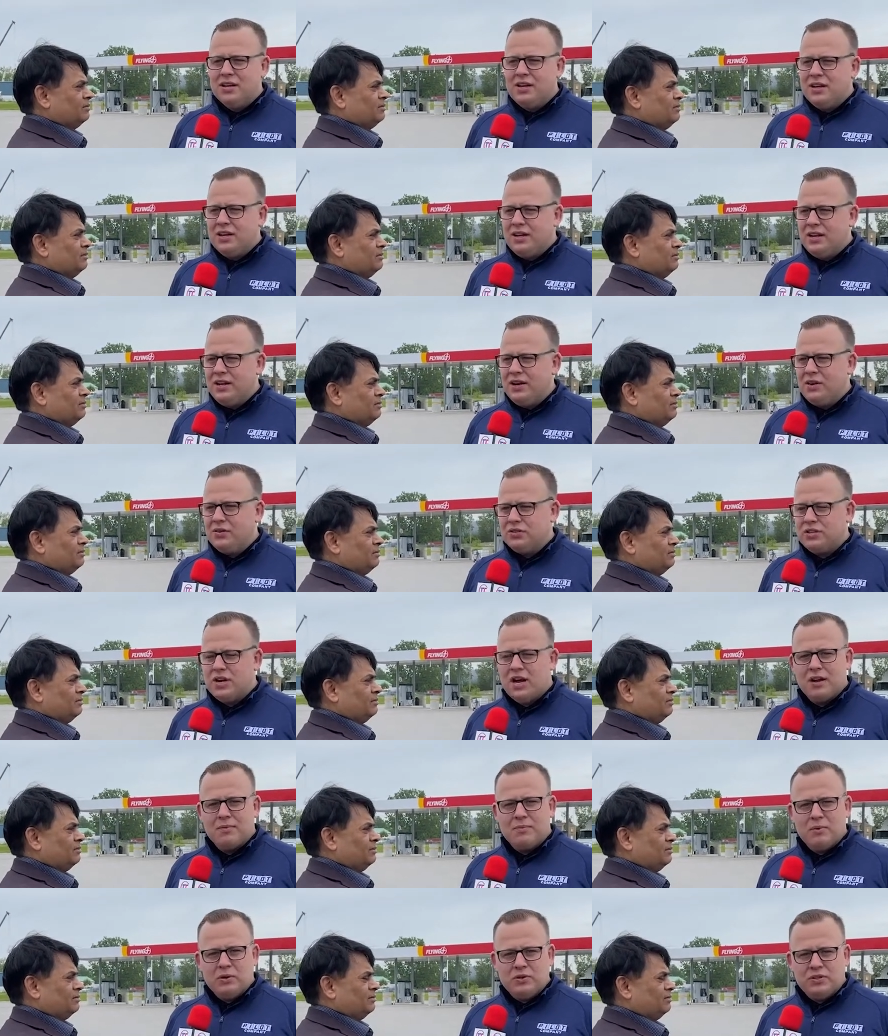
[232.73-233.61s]
Speaker 1: you know
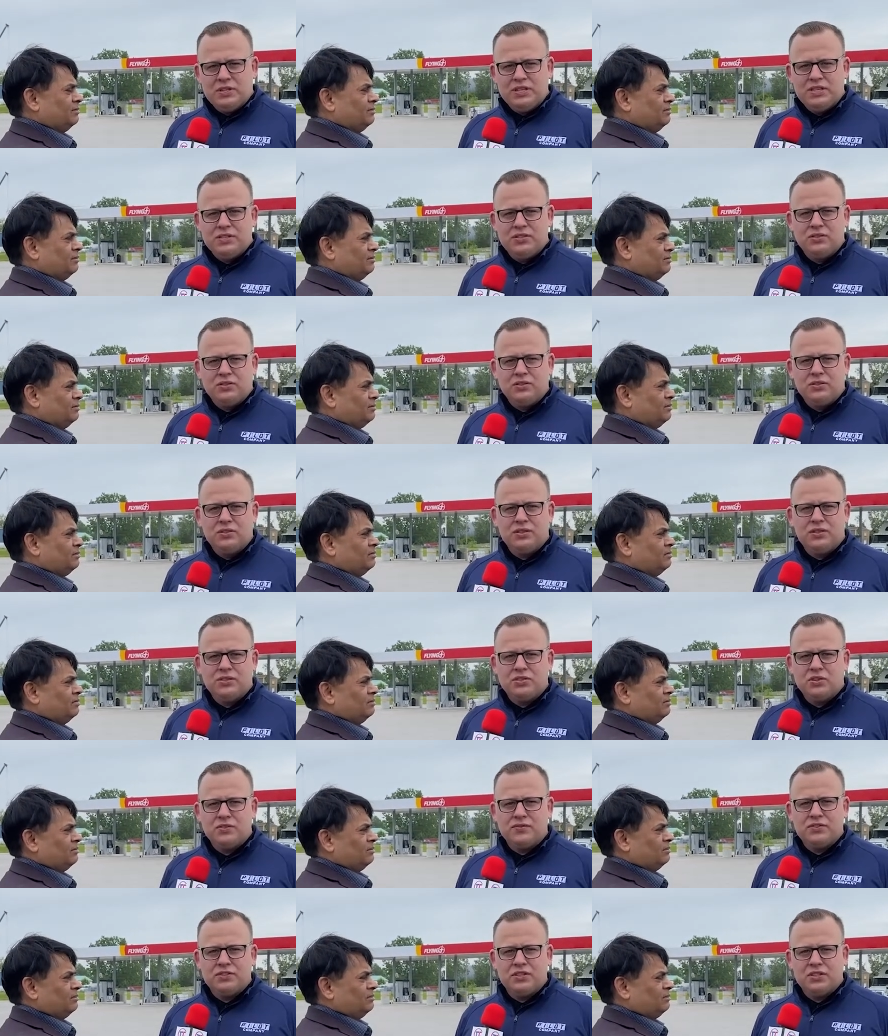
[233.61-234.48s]
talk about diesel and
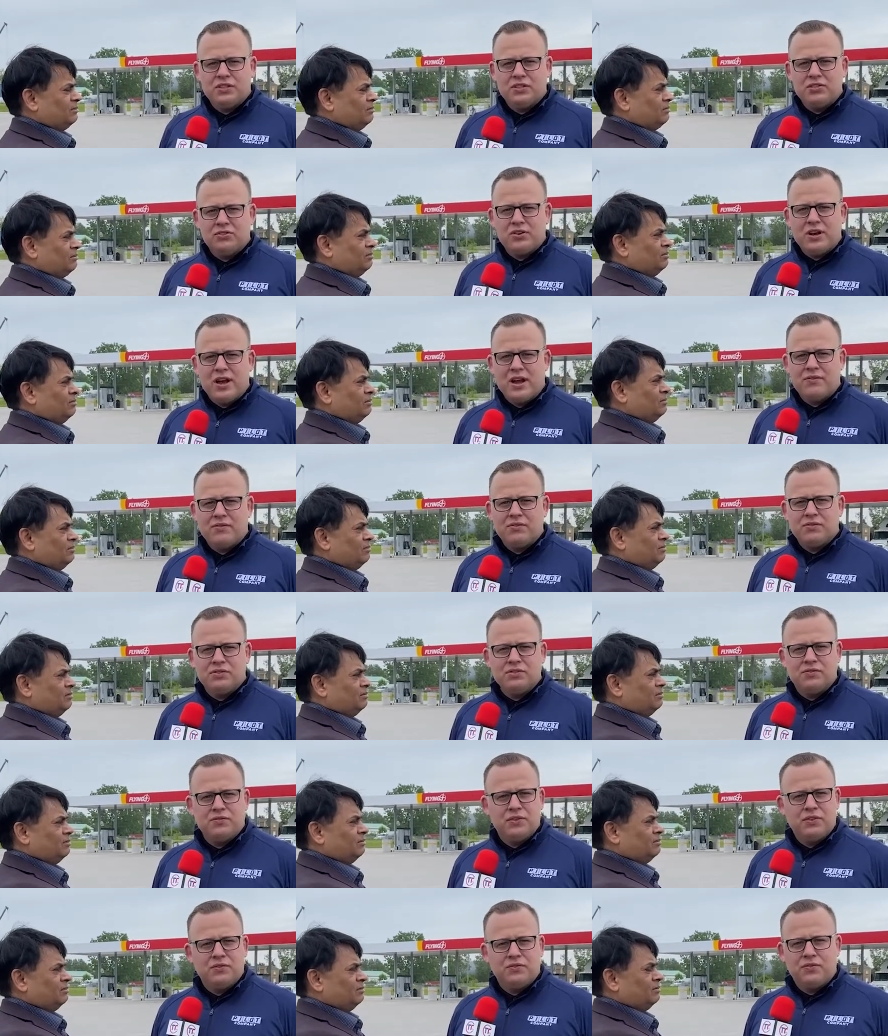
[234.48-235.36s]
servicing the
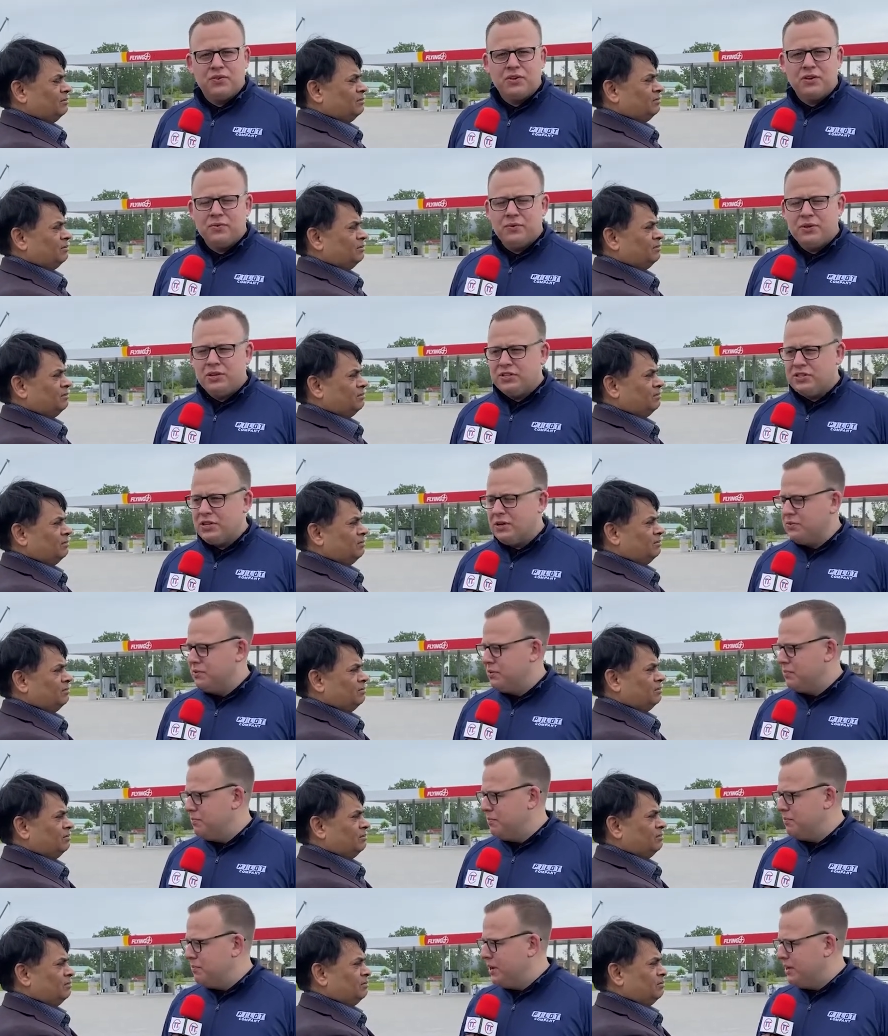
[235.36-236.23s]
drivers, feel free to reach out
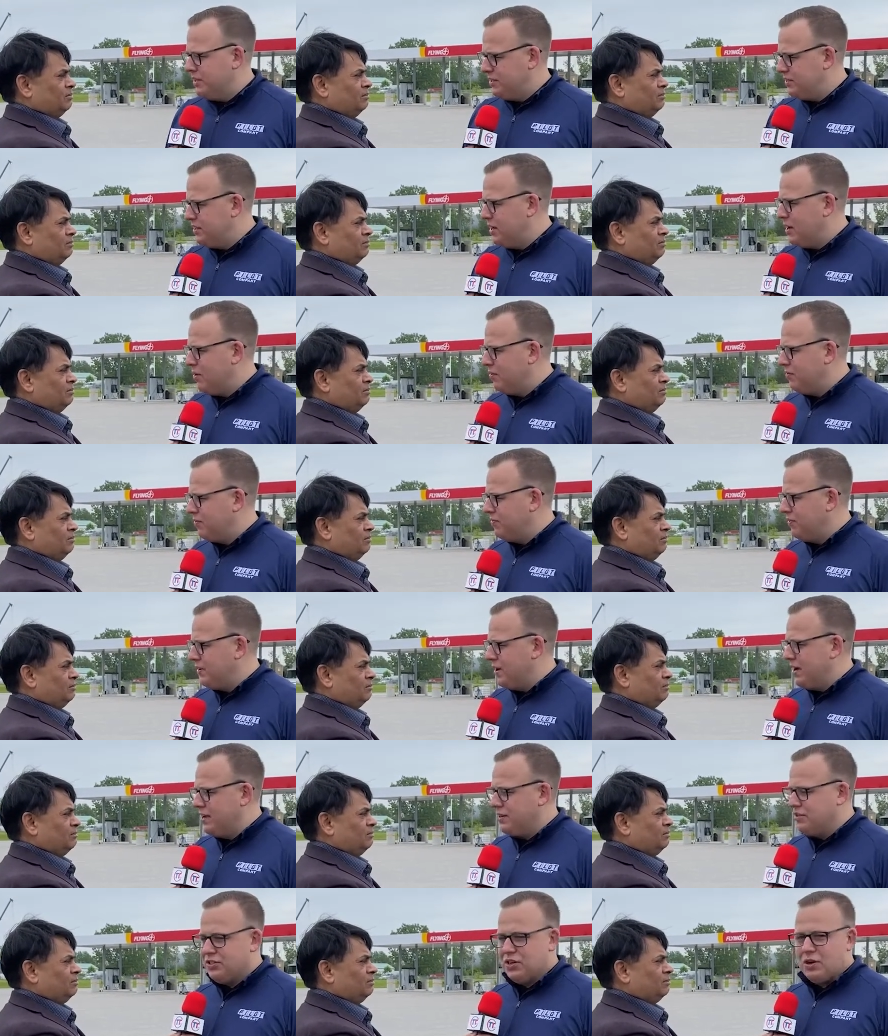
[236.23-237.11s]
to myself,
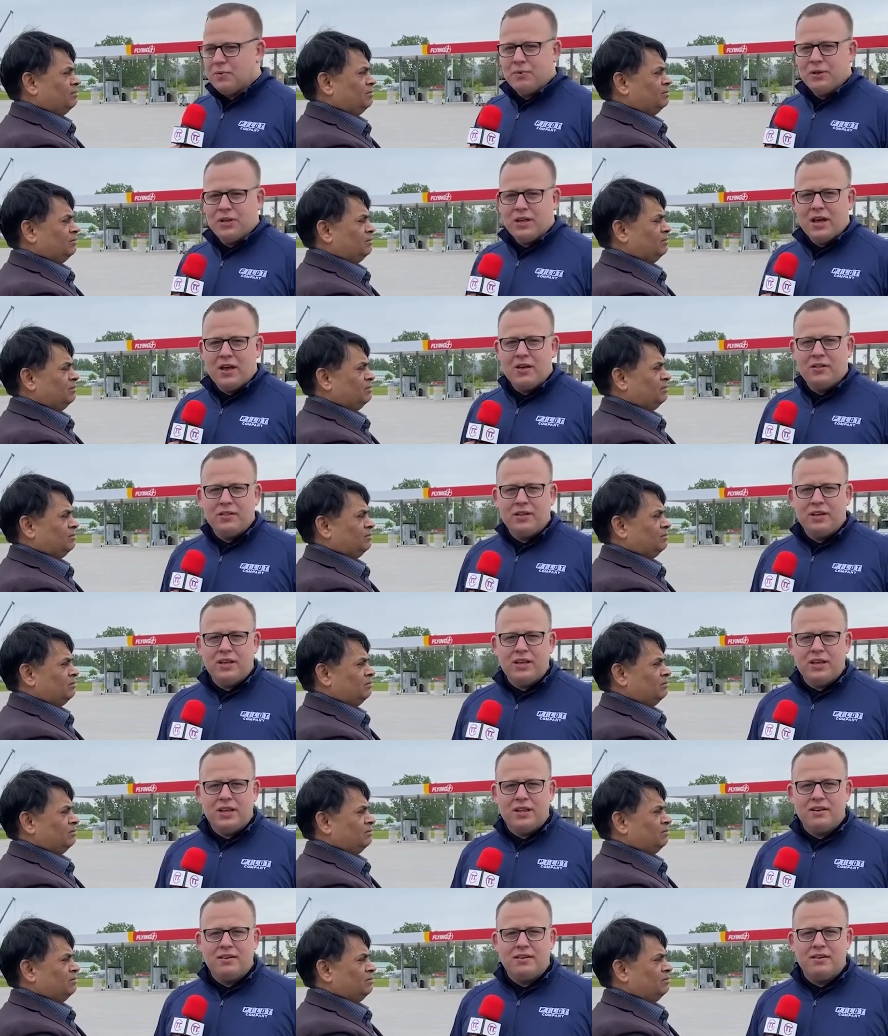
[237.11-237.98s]
uh, Jeremy
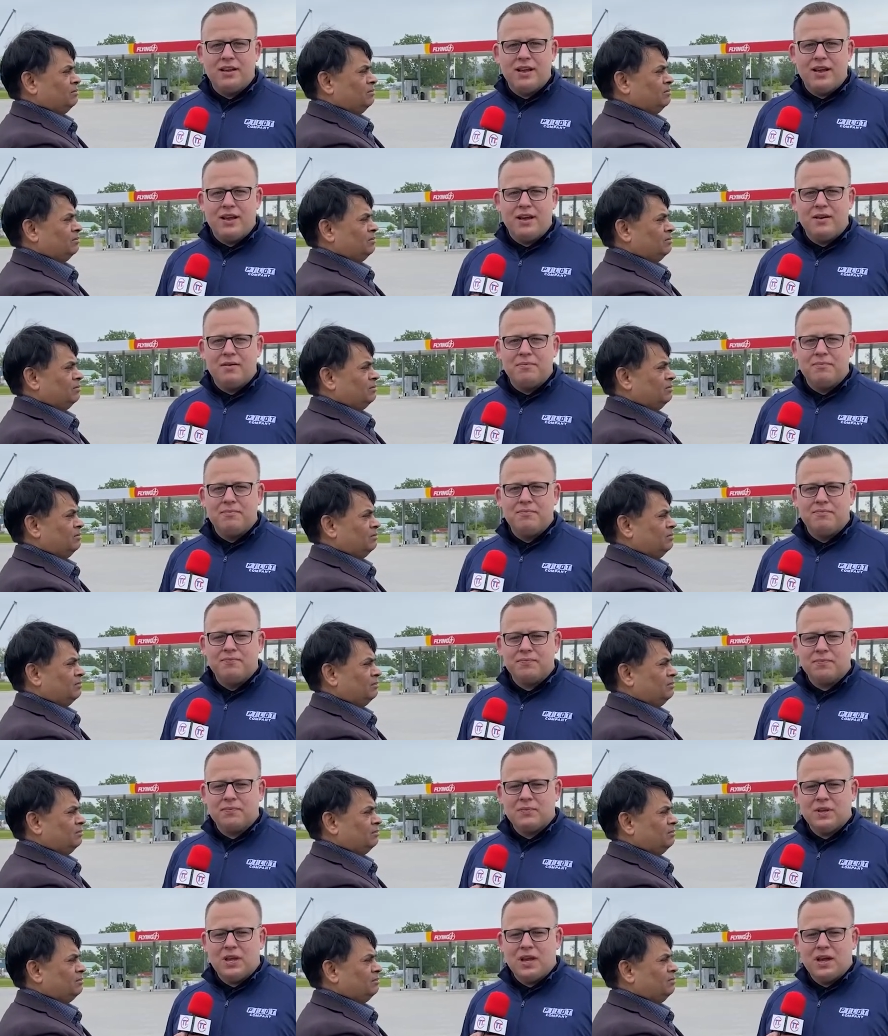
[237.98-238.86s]
Kelly, and um,
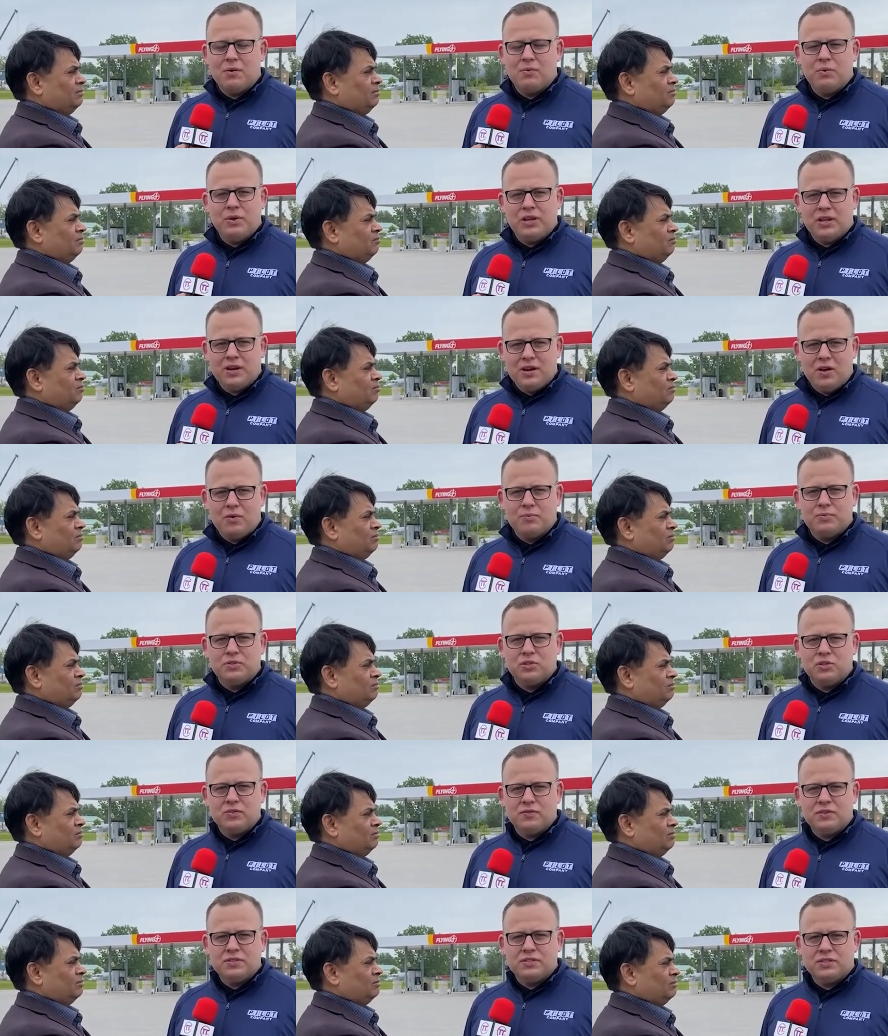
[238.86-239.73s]
uh, we can help
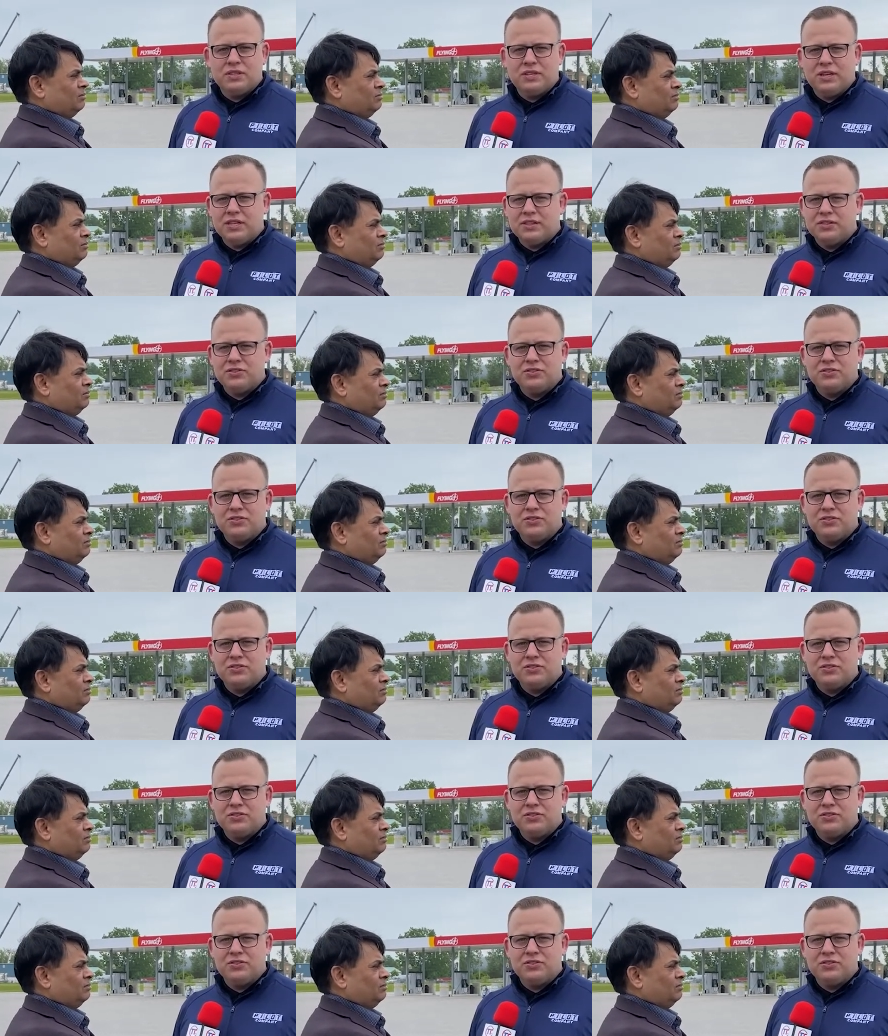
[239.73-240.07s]
service and get the